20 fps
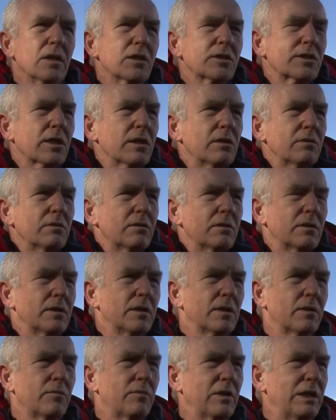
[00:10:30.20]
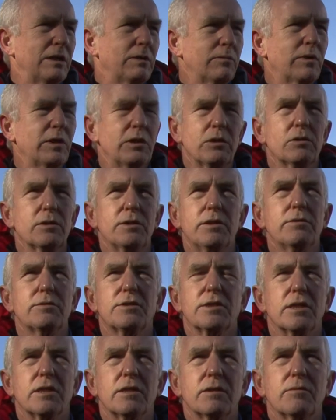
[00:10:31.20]
So, you know, we all
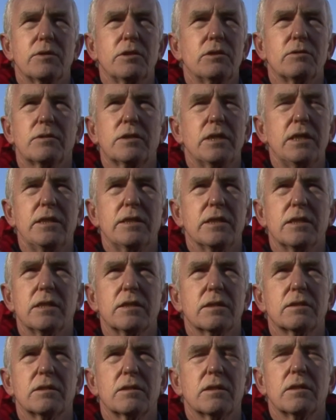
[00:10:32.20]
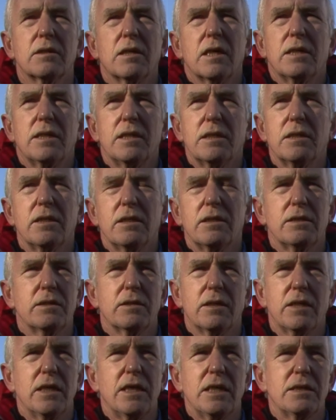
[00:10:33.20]
use it, we all need it. And it, you
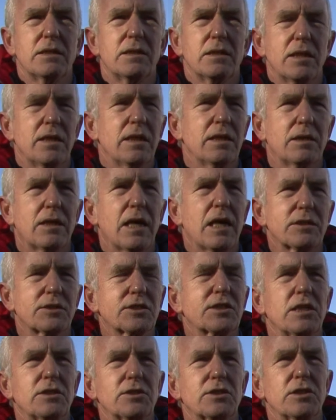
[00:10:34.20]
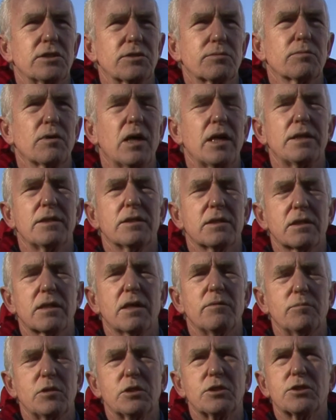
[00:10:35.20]
know, in that sense, it's right that
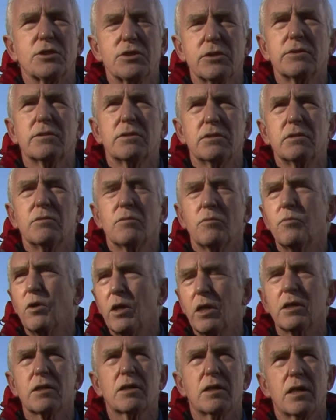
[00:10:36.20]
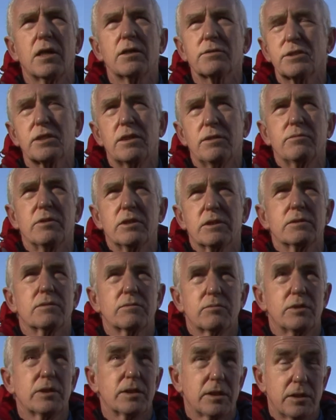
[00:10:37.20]
government should work closely
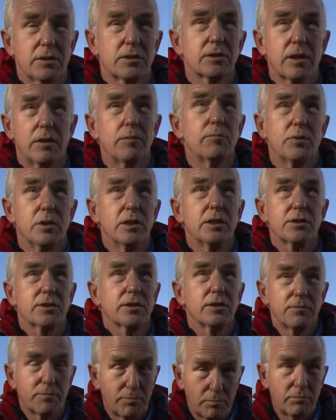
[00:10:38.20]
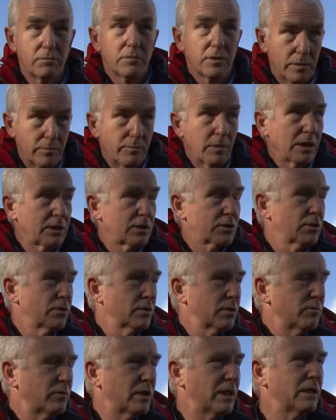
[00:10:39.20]
with these companies to, you know, make
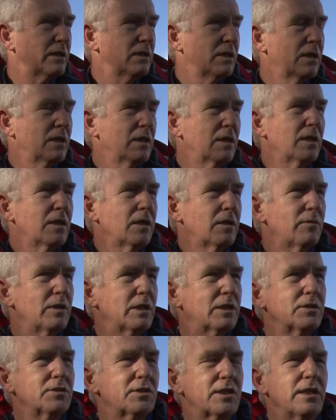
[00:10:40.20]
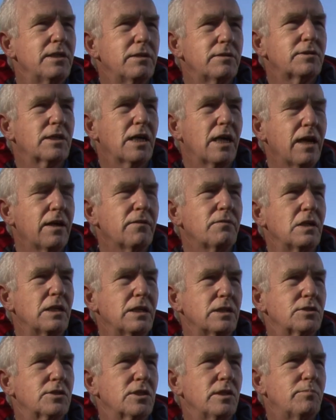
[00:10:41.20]
sure that we continue to have
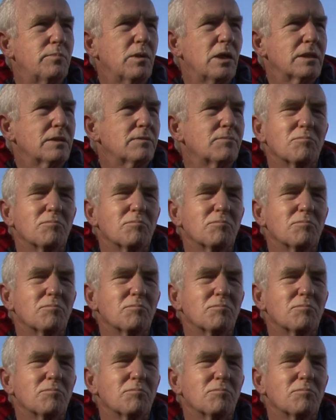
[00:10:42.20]
energy. But